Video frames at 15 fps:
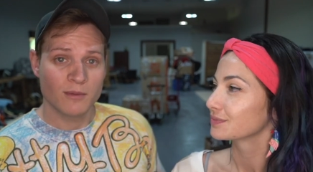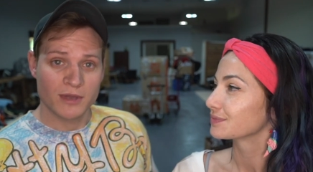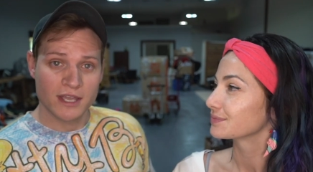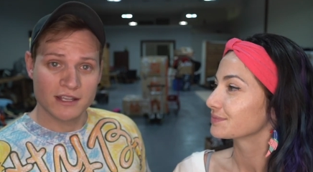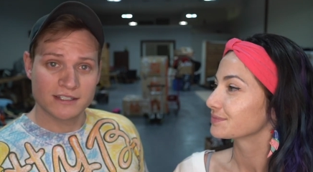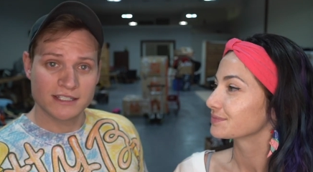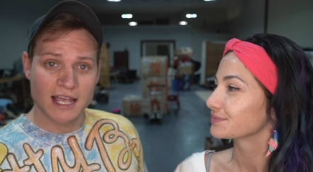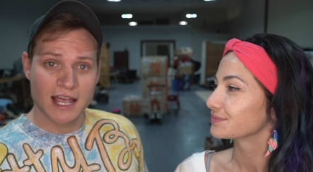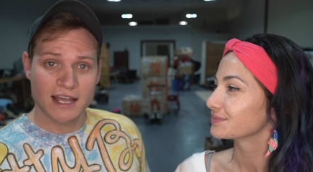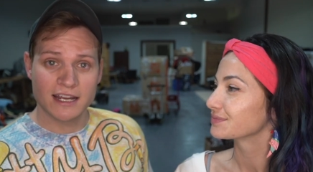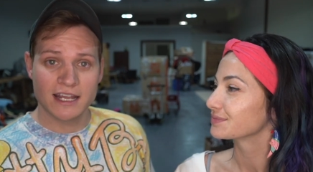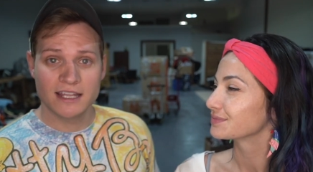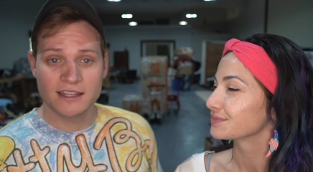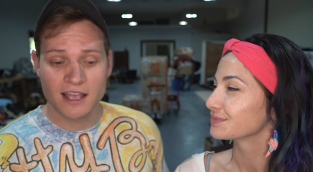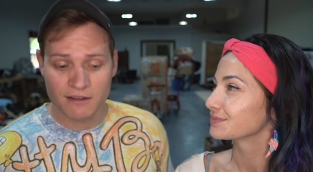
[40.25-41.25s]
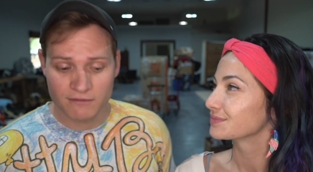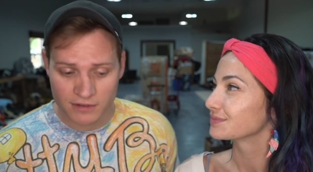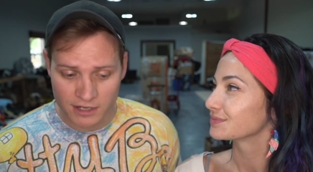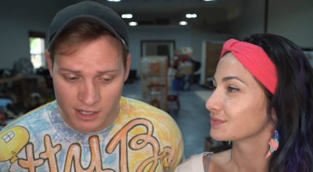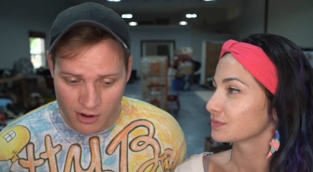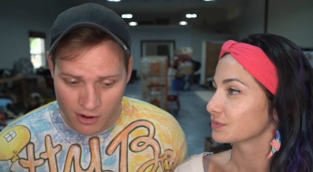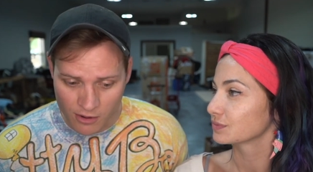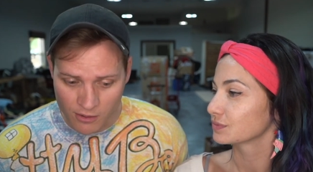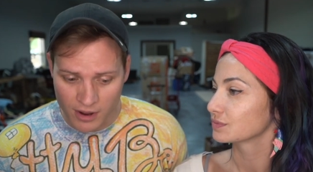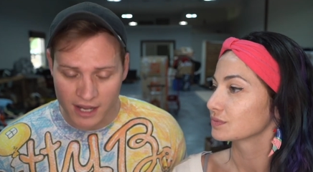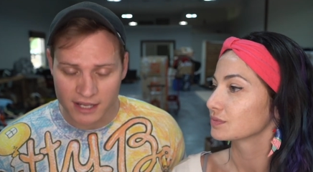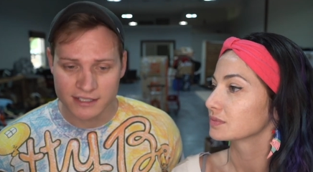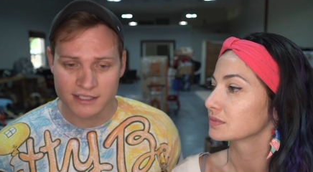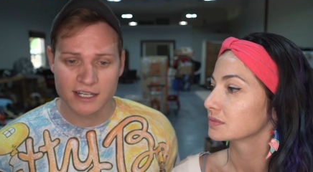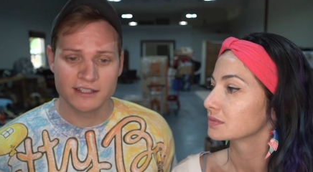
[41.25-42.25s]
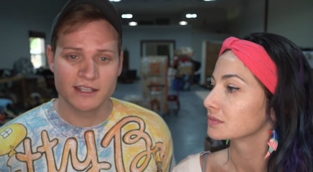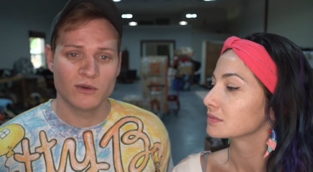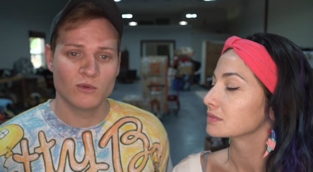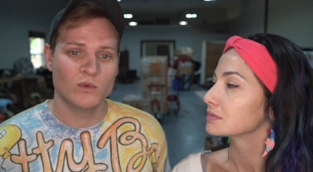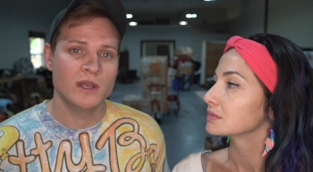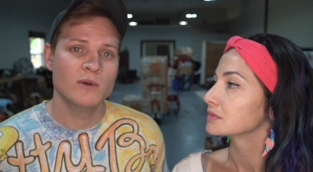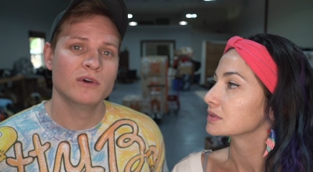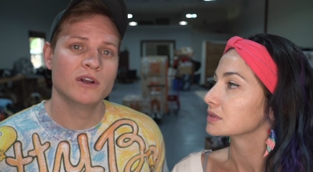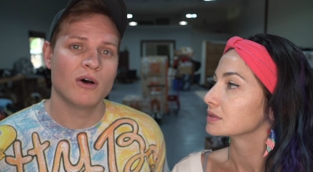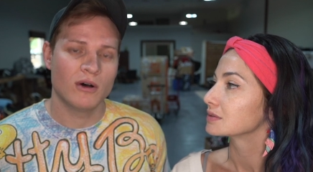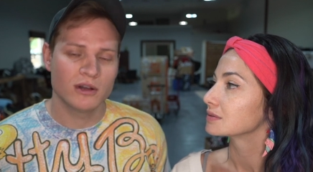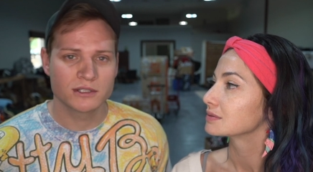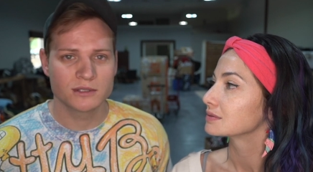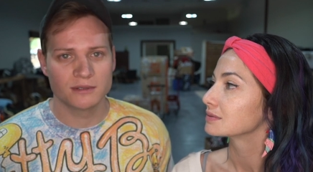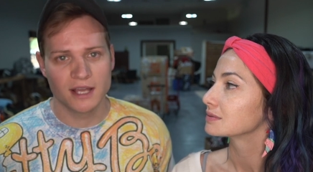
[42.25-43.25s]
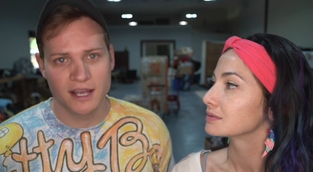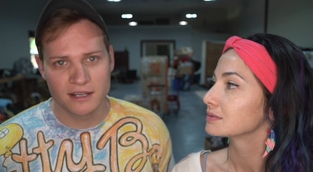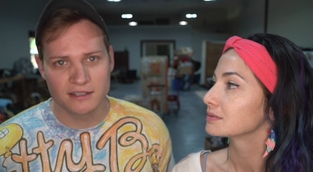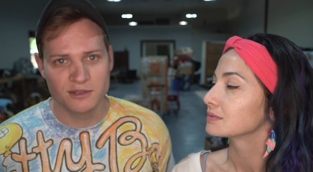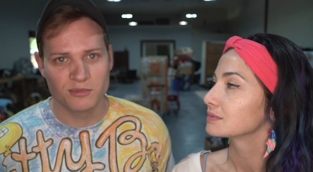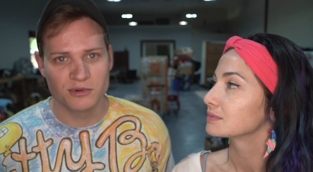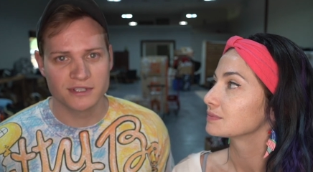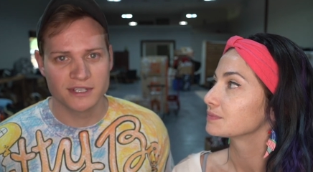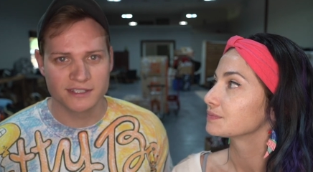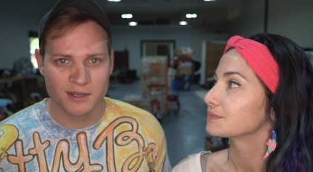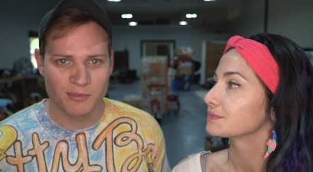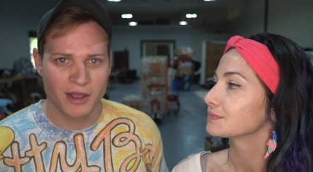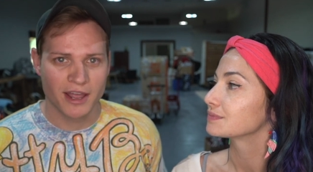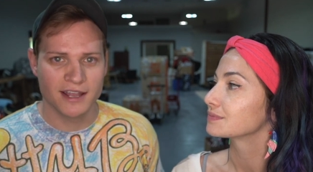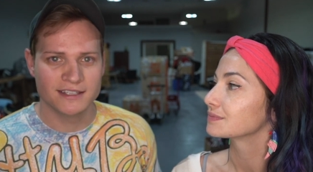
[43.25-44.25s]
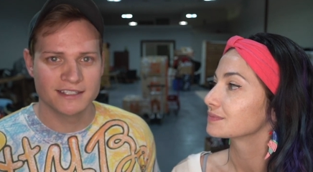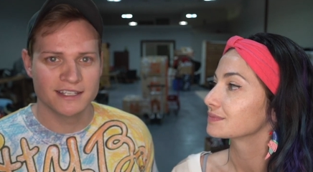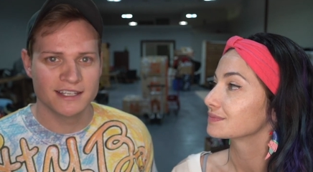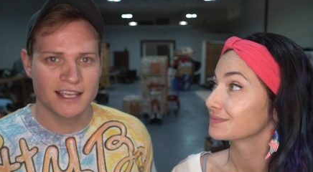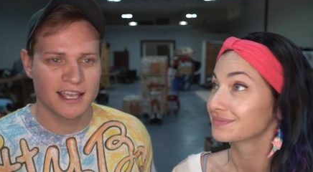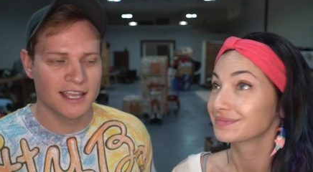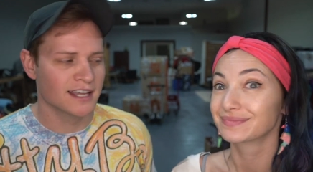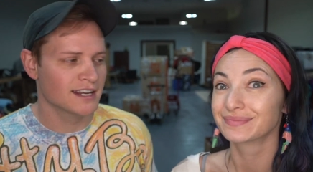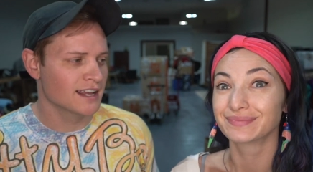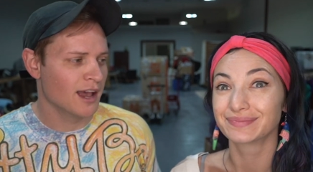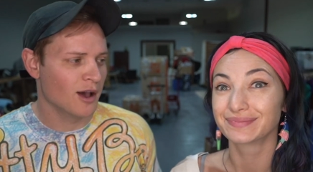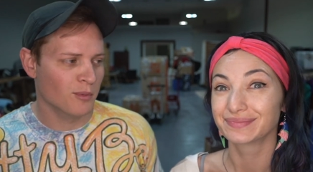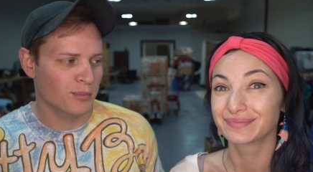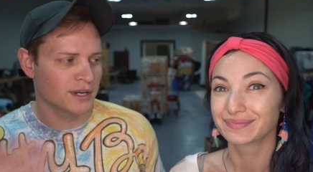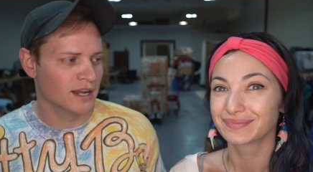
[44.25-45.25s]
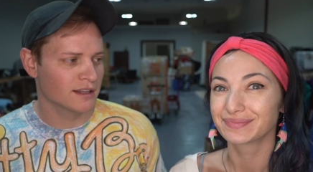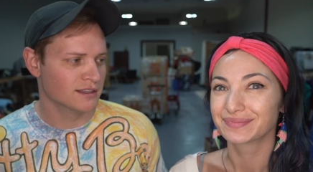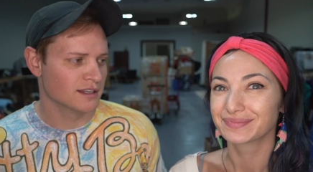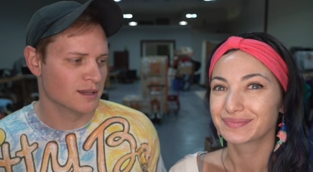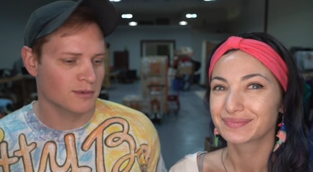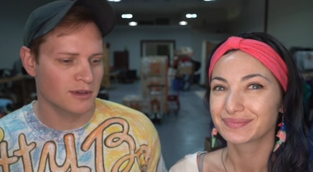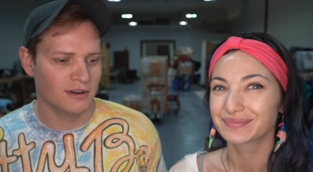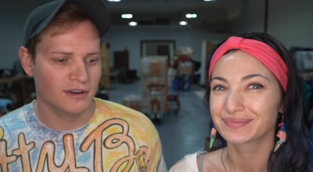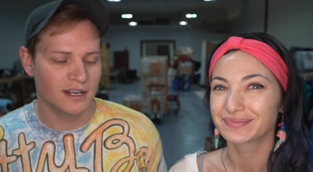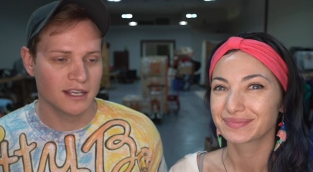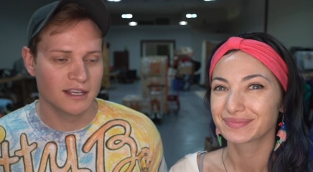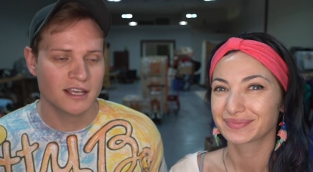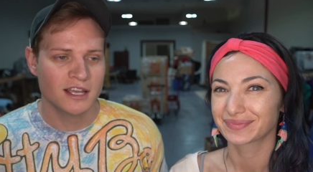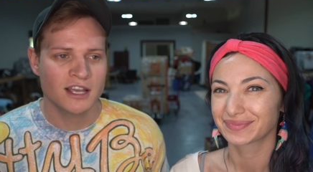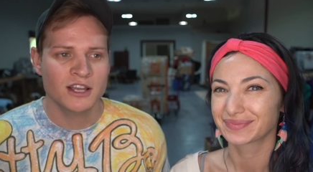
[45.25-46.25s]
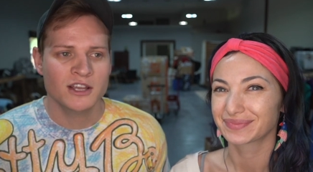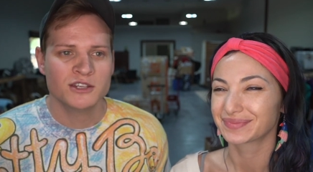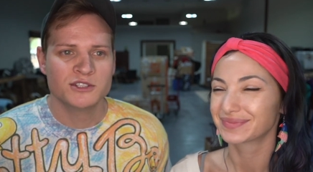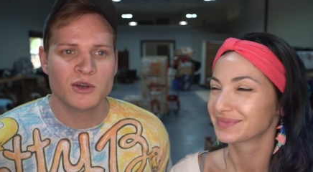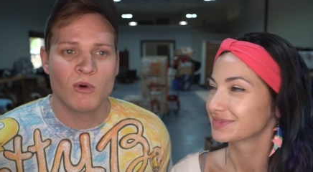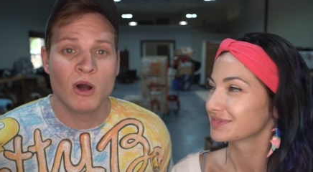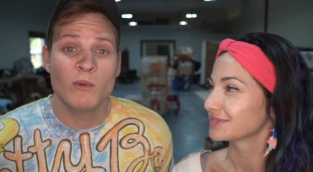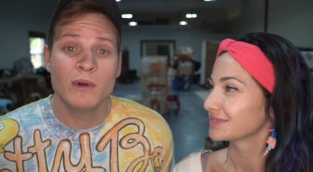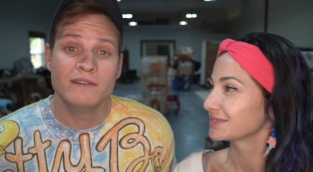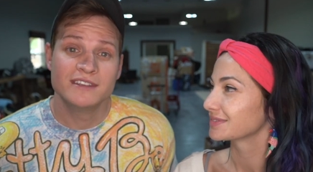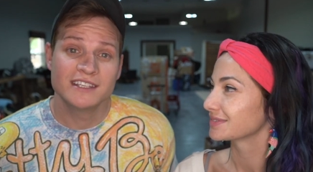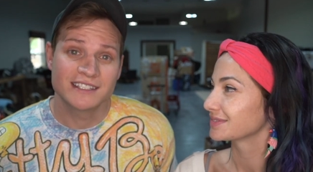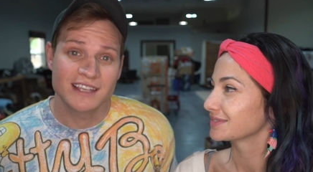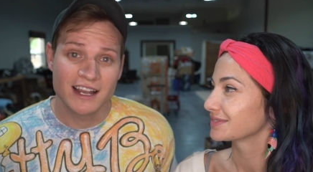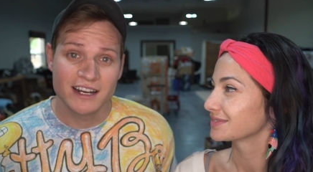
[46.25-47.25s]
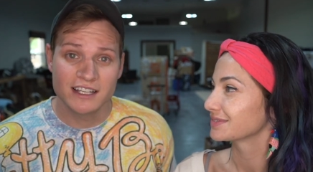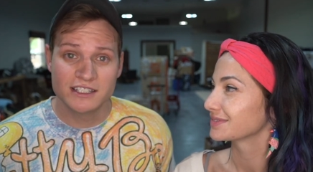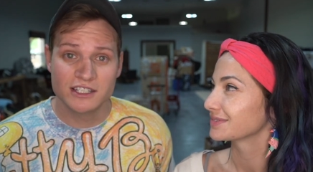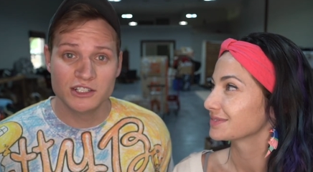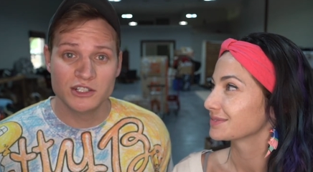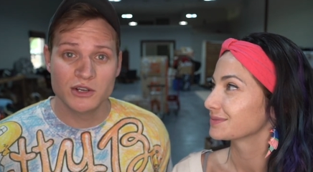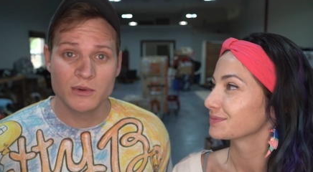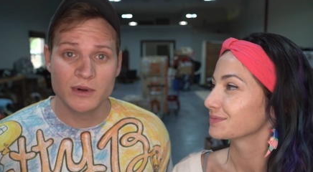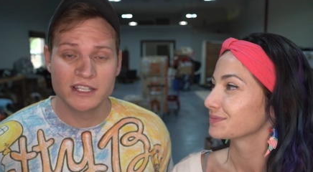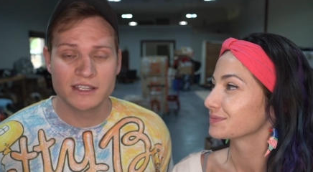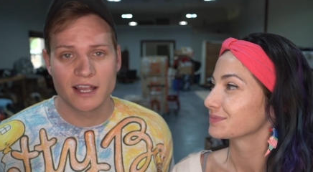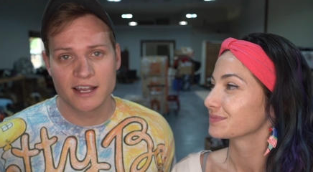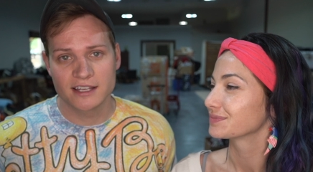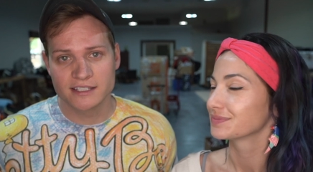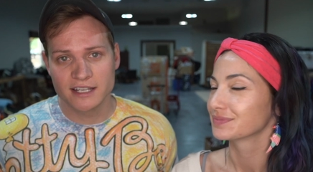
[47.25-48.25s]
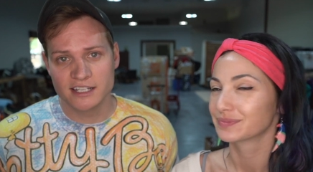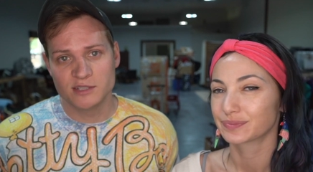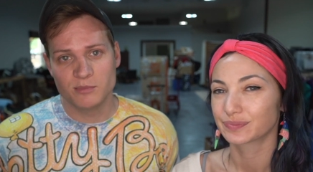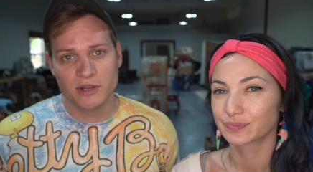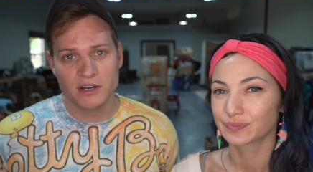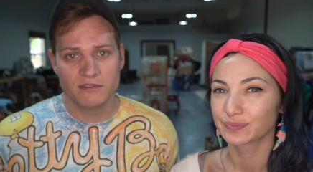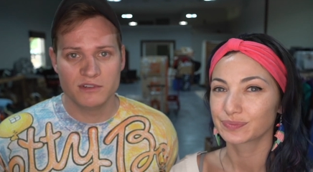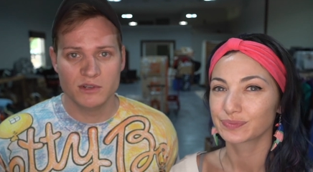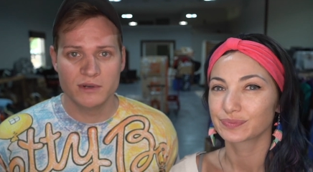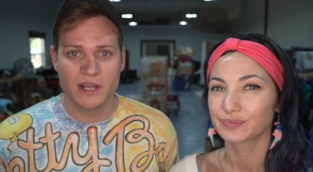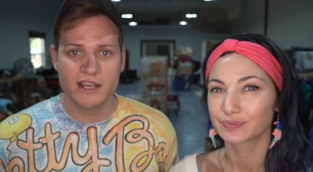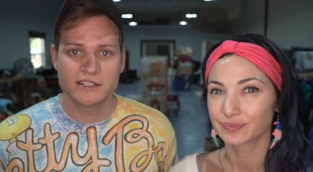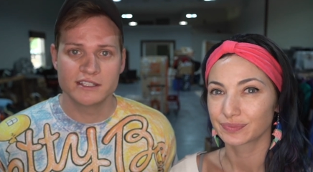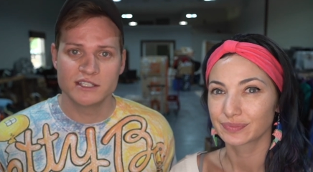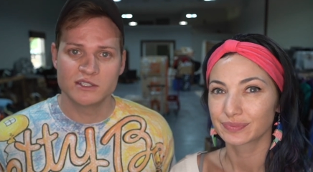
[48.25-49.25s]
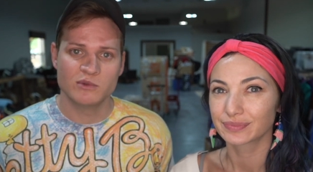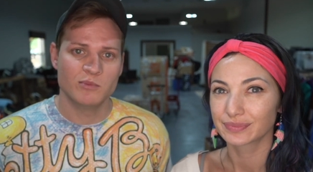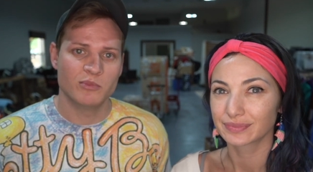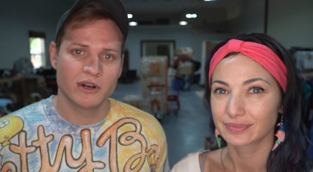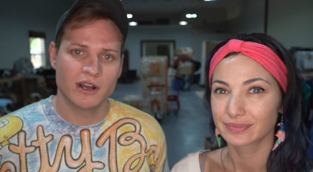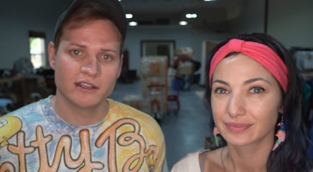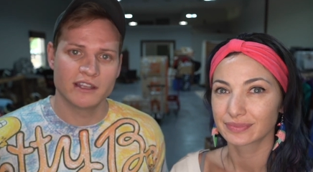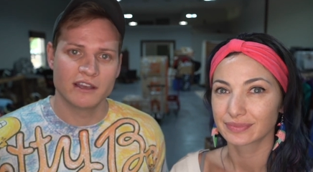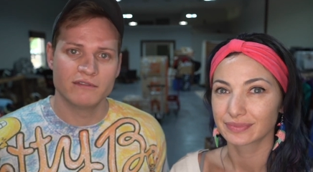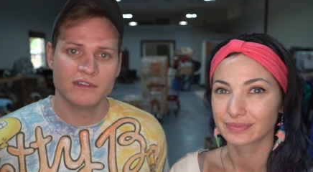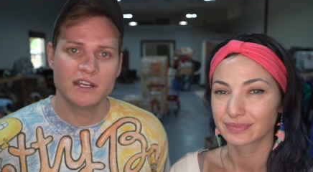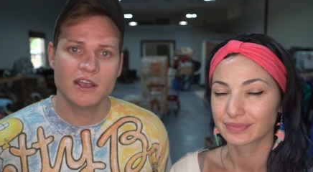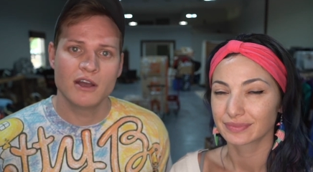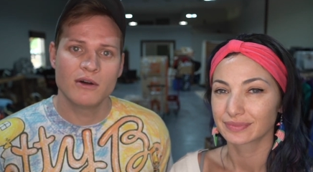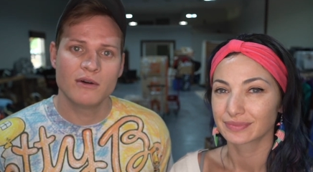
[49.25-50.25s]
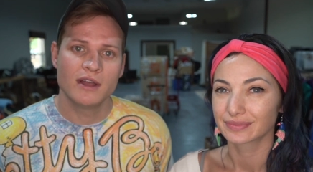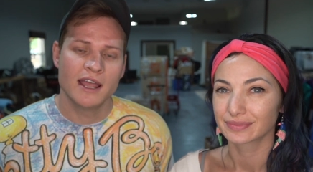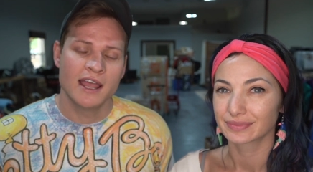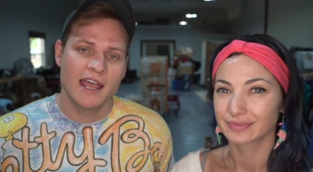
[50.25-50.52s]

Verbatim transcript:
Speaker 1: that being said, in that video, I said that we would also like to participate in helping out the community. So what we've decided to do, it, like I said, it's been a few days since we put out that video,